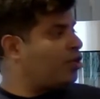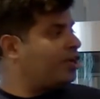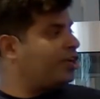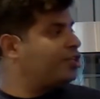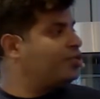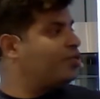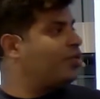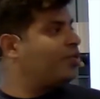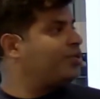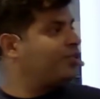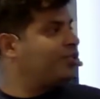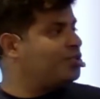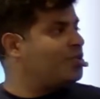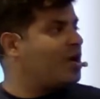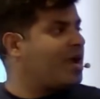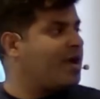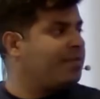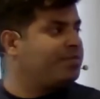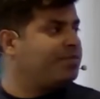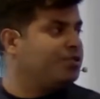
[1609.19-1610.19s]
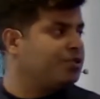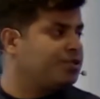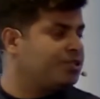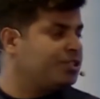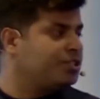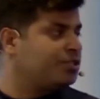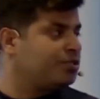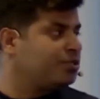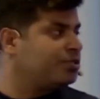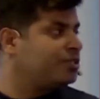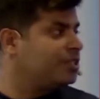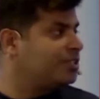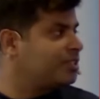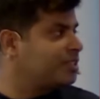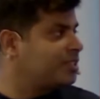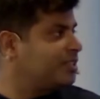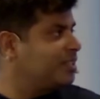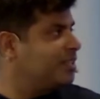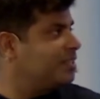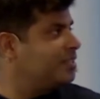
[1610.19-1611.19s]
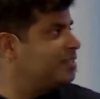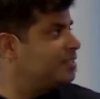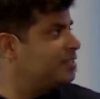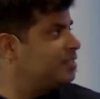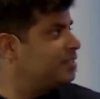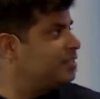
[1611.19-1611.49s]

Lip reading: you have your resources created.